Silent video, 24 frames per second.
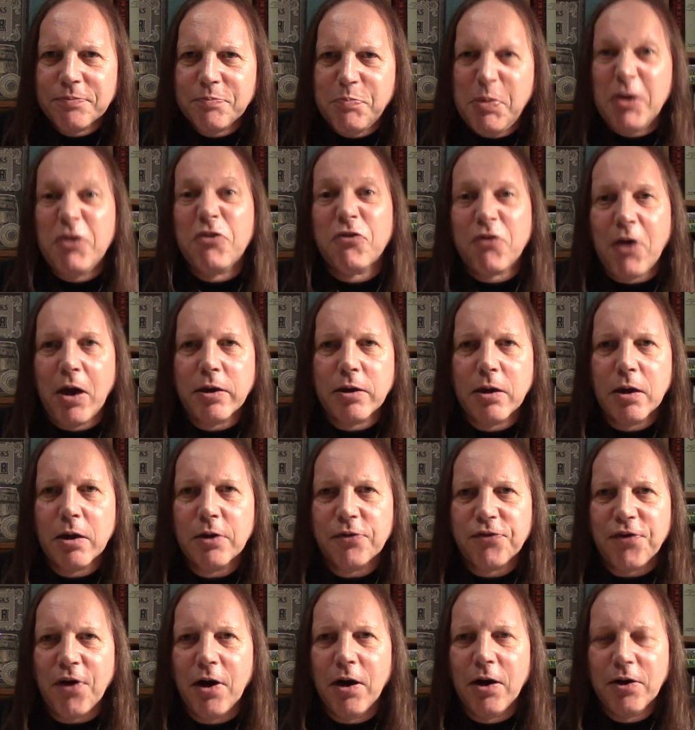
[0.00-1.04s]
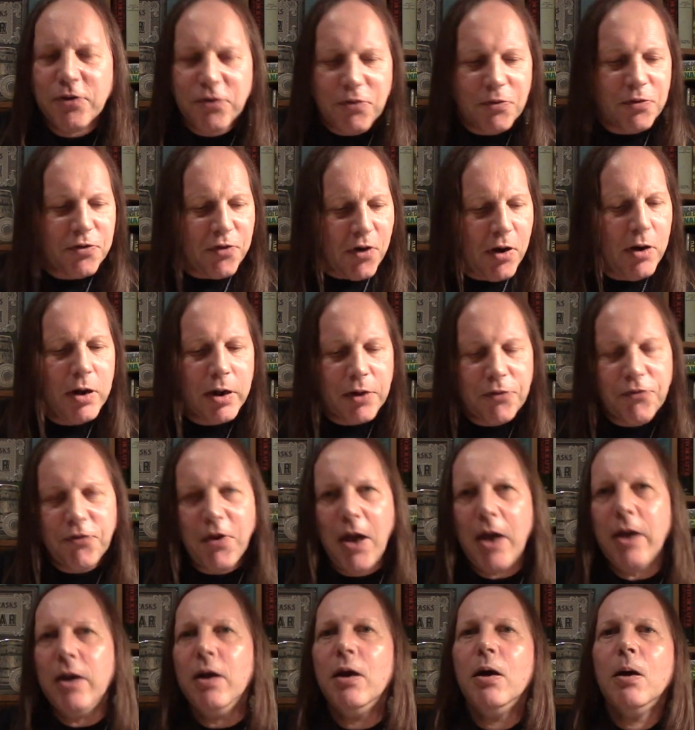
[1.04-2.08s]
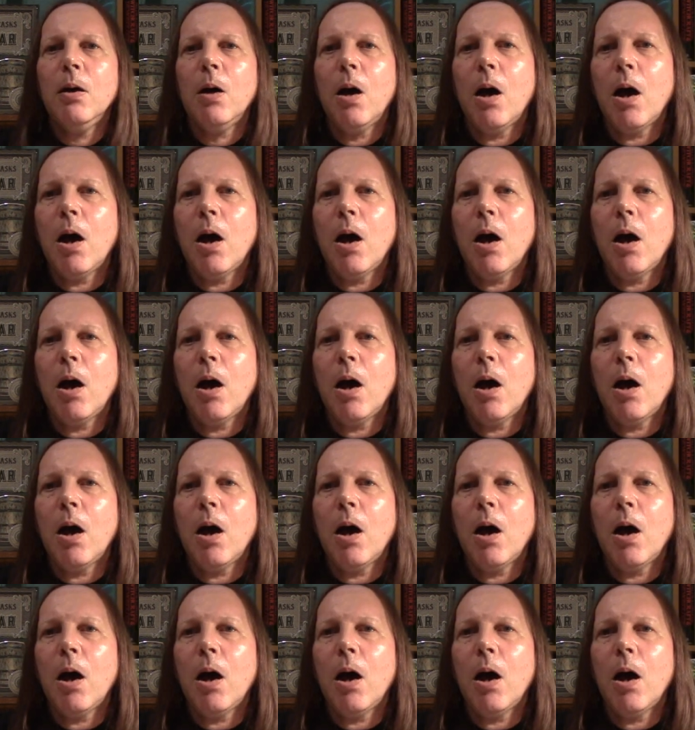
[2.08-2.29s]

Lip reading: Piss taking aside to a certain extent.